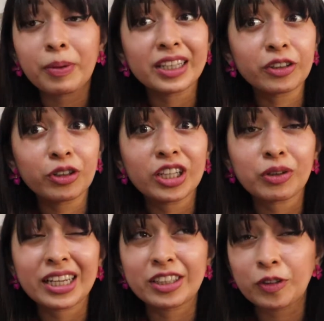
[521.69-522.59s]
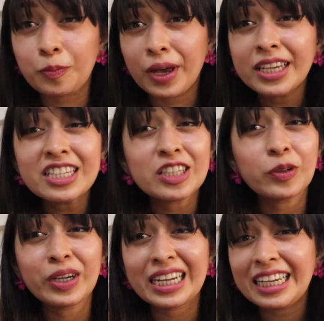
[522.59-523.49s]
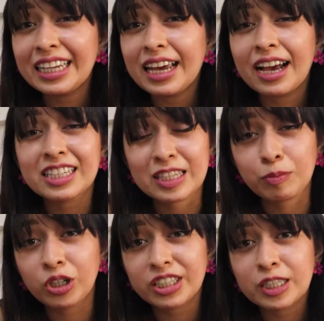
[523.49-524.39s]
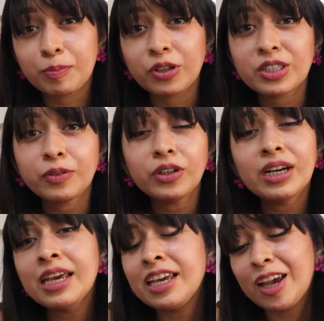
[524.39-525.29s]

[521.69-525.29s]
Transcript: but they're gonna try their best to clean as much as possible